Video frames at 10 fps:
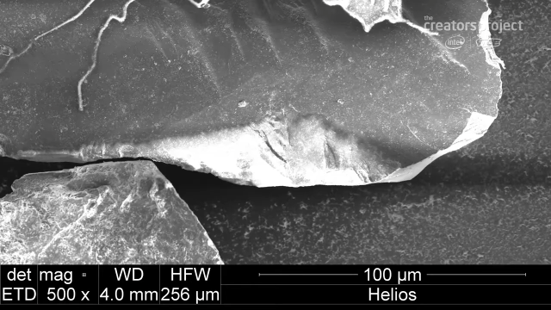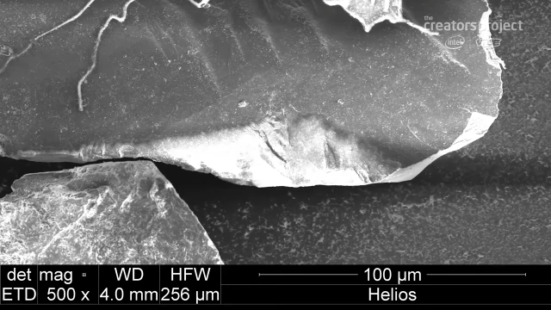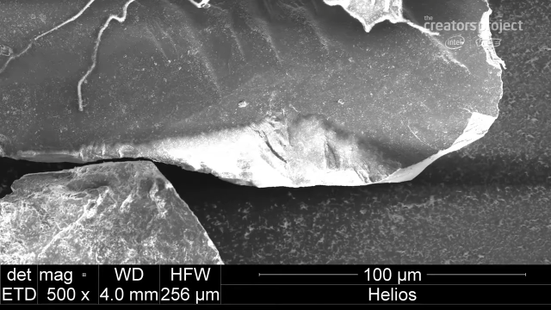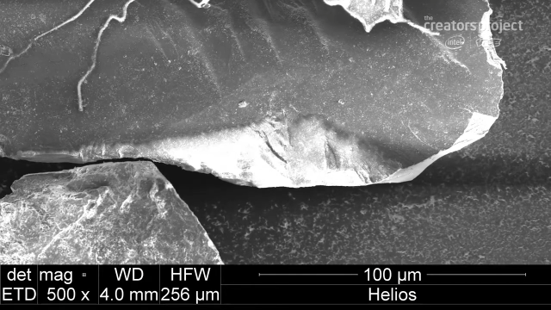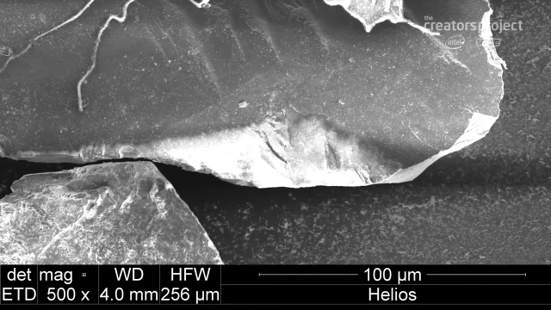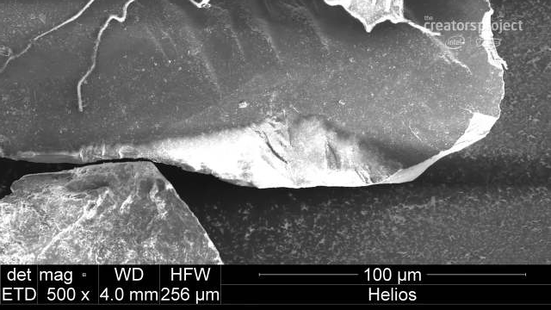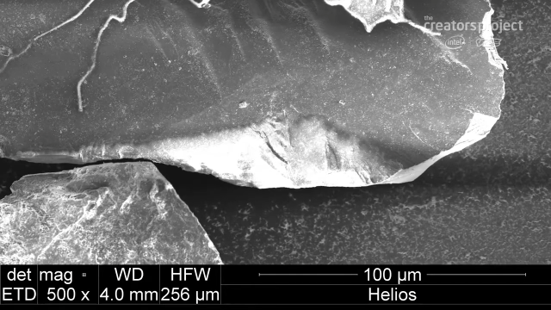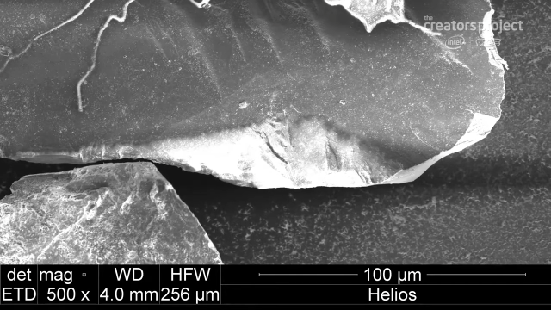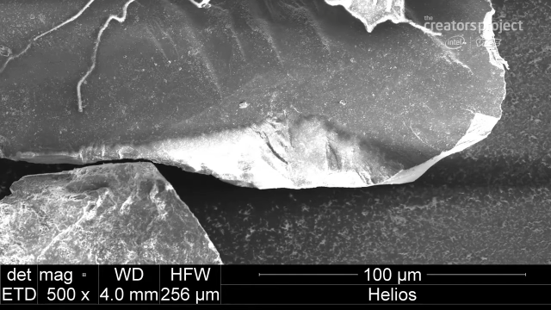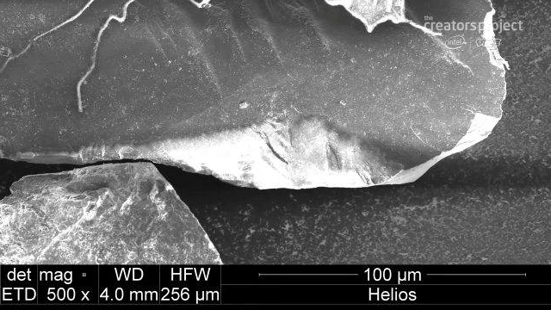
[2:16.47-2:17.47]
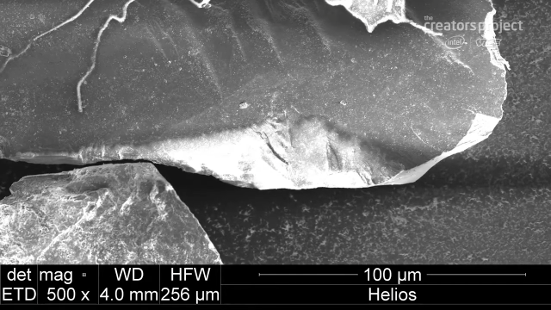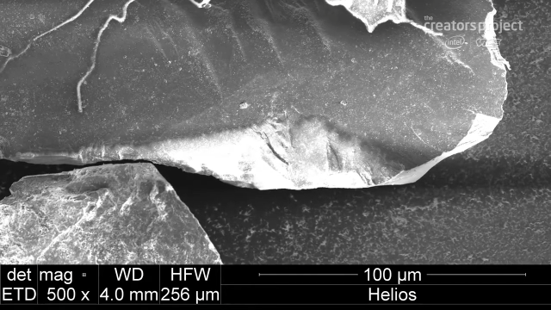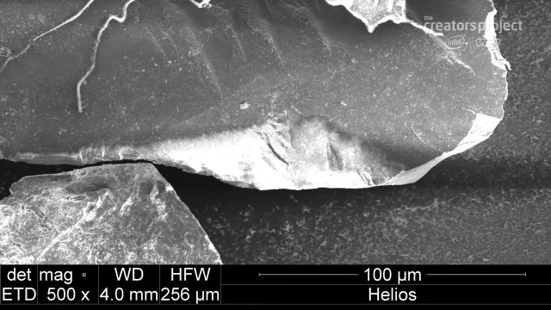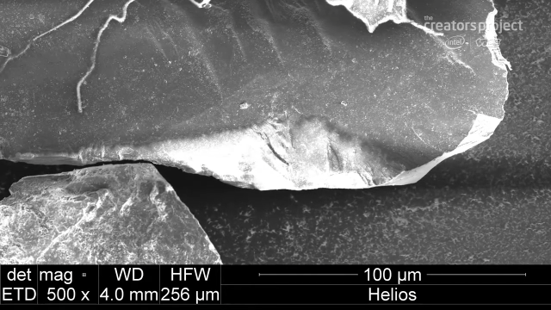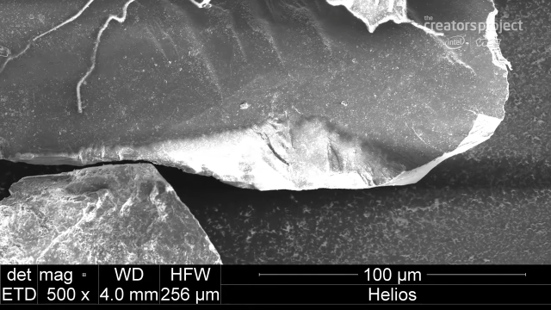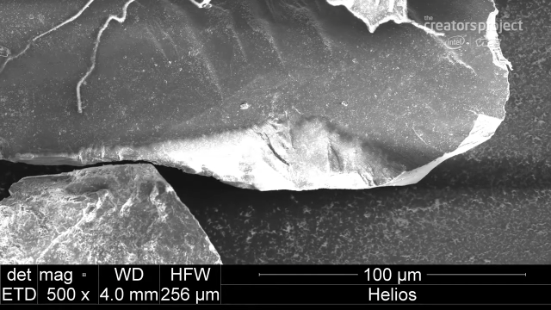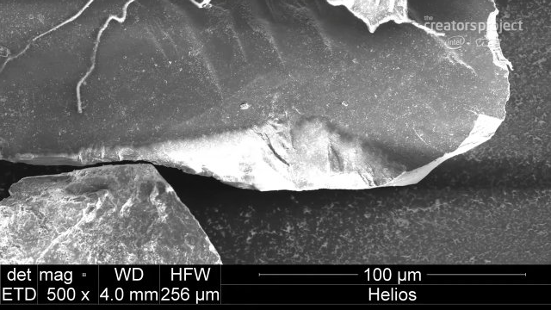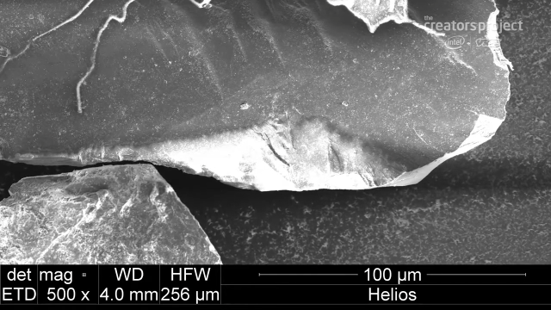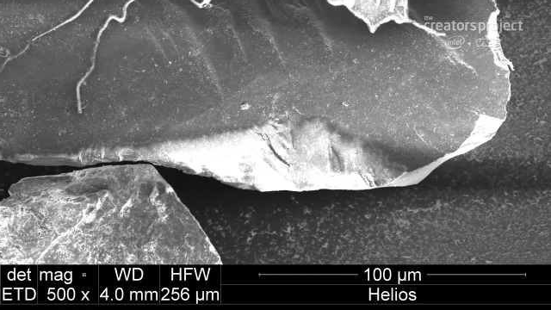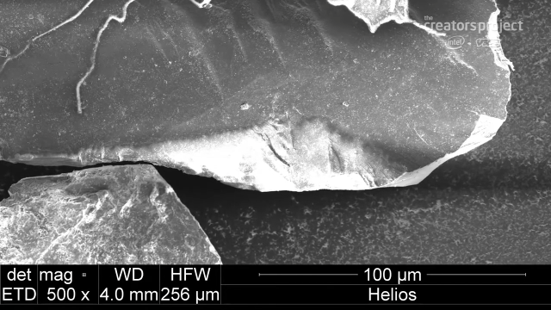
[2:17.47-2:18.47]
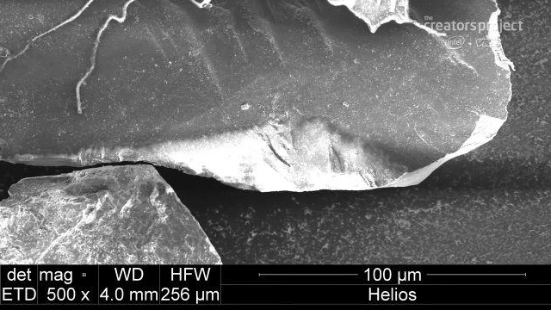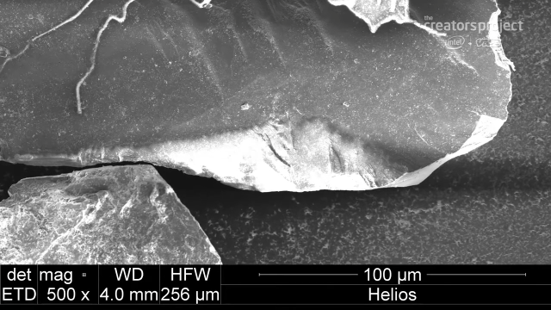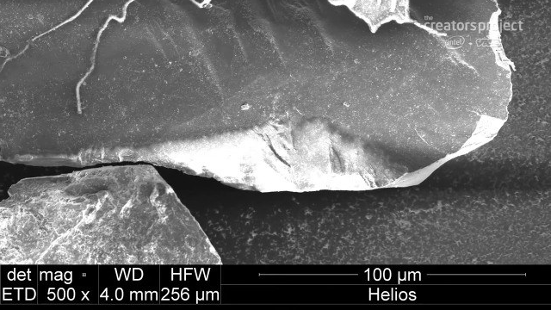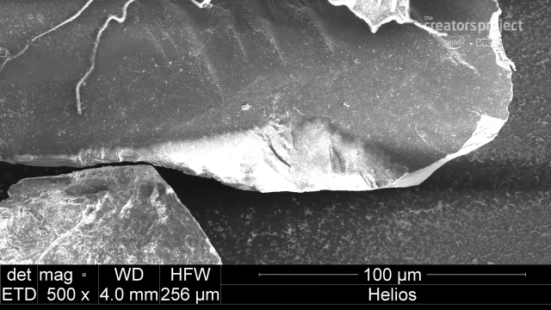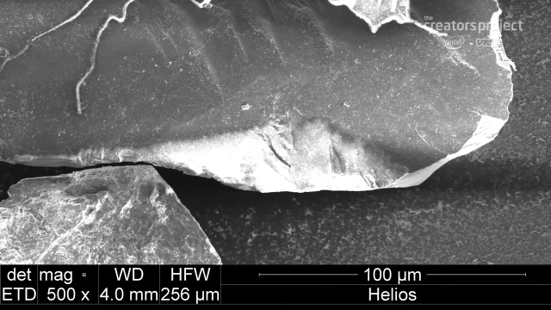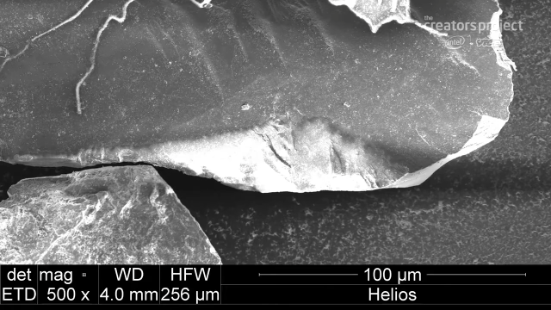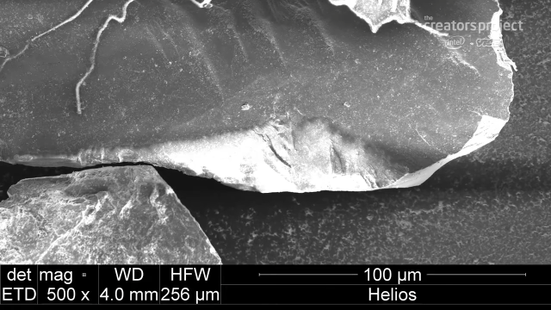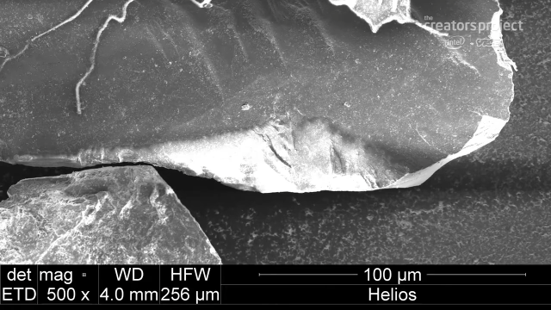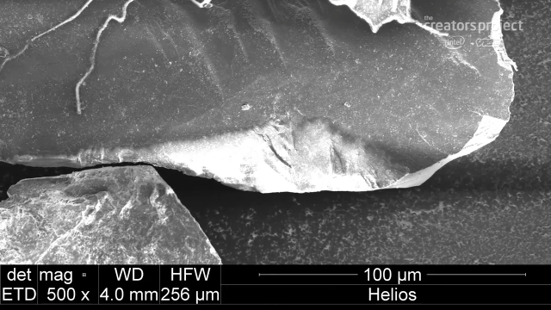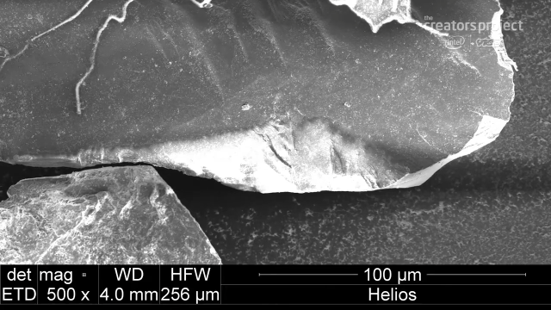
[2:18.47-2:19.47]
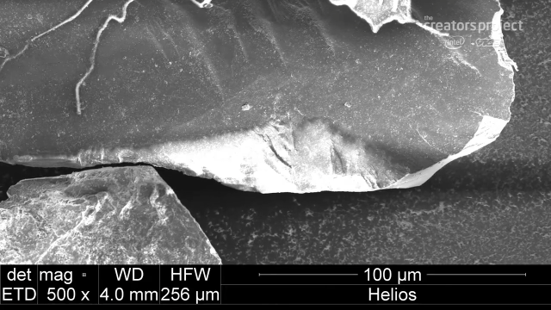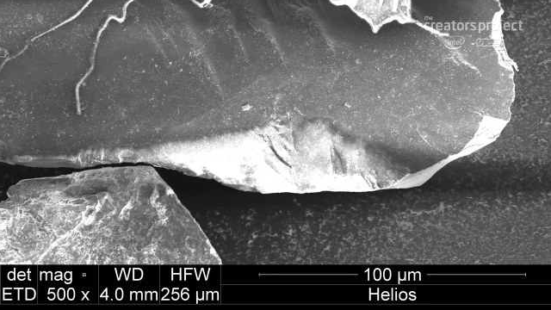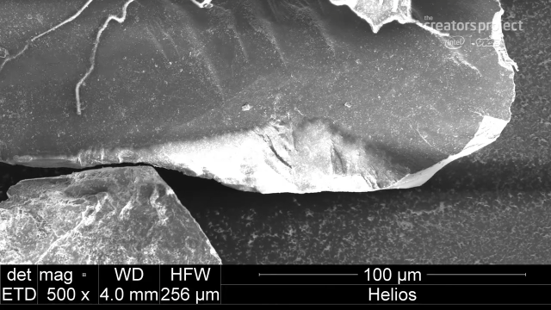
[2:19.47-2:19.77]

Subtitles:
Nobody's mouth can be seen.